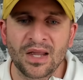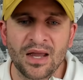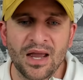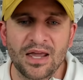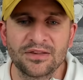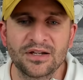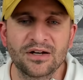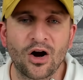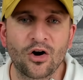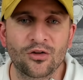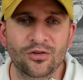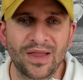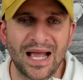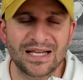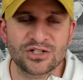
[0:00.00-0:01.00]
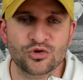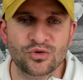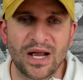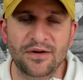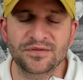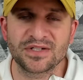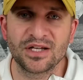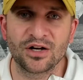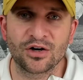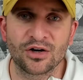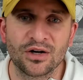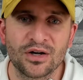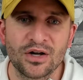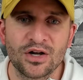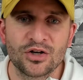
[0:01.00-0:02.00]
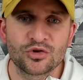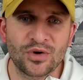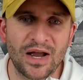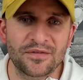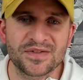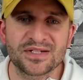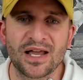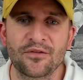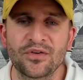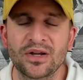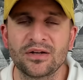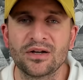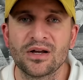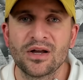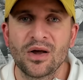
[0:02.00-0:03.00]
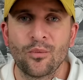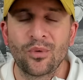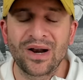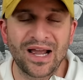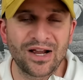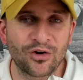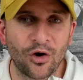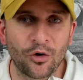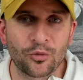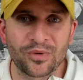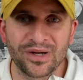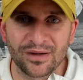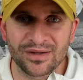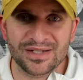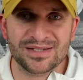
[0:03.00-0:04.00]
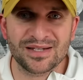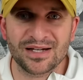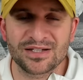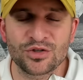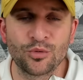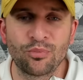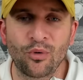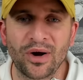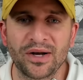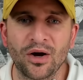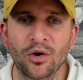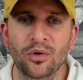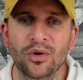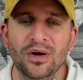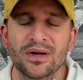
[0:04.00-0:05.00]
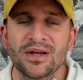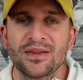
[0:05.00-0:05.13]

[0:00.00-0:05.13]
And then our last draft here, draft 7, what I call realistic 2.0.